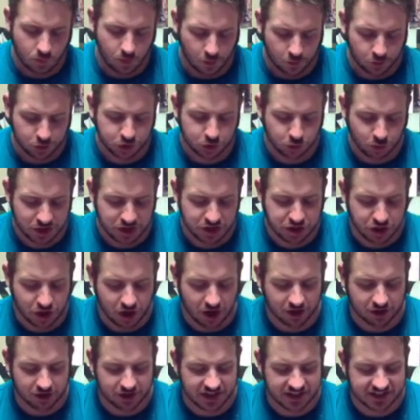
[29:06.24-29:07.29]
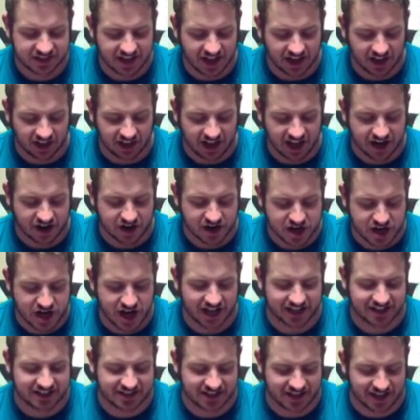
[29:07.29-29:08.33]
Swiss chocolate has got a lot of
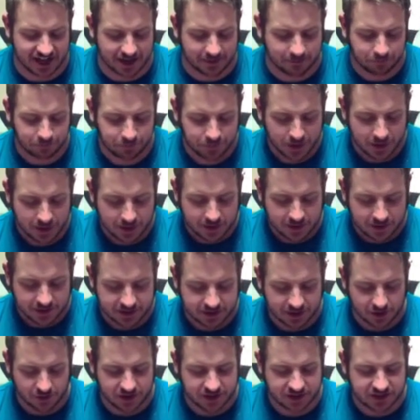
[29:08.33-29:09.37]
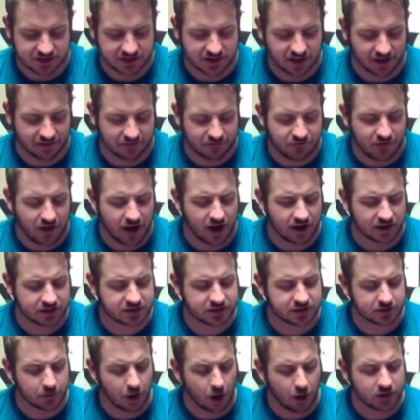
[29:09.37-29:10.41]
nuts in it. So this is like
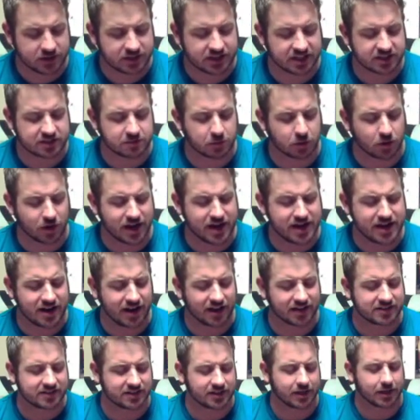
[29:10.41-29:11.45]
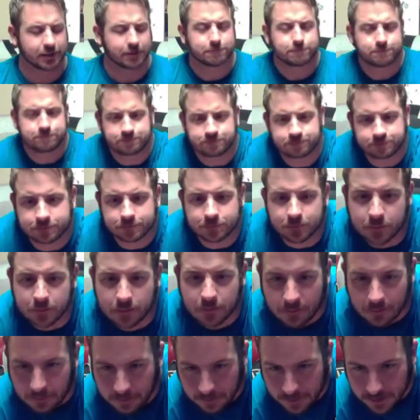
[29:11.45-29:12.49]
Fox. Oh, it's got some green nuts in it.
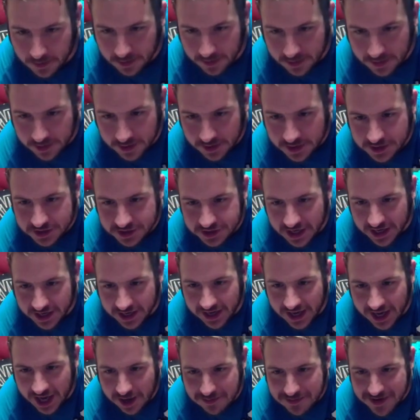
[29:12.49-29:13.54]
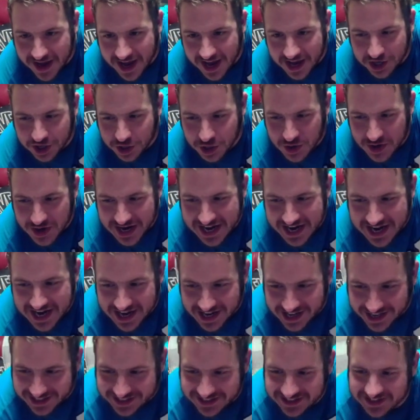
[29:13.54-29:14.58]
Check it out, man. Green
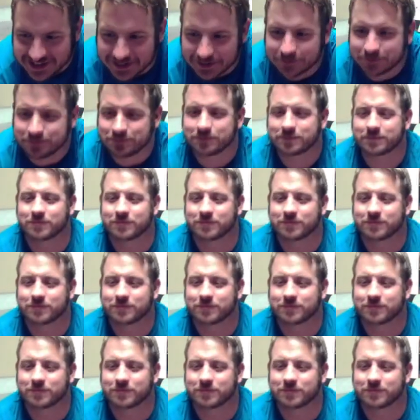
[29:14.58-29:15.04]
nuts.